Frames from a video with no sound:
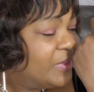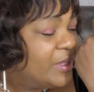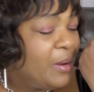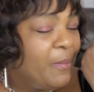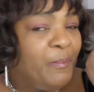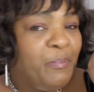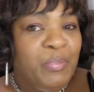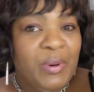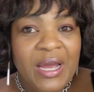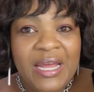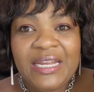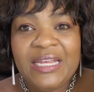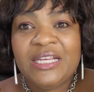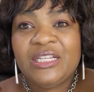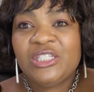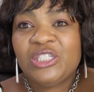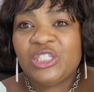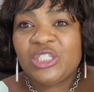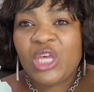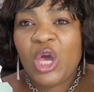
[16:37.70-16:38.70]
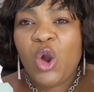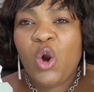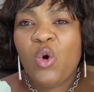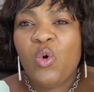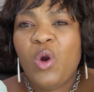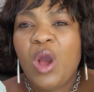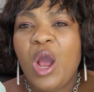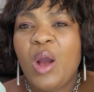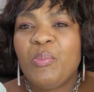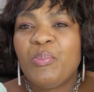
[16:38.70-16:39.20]
But it's
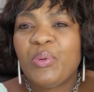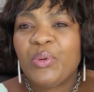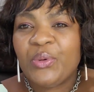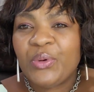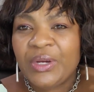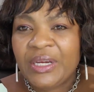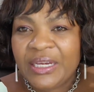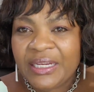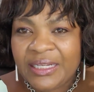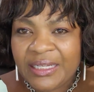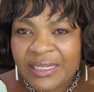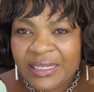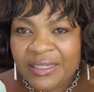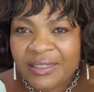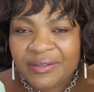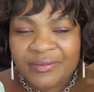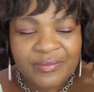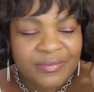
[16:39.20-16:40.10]
so pretty.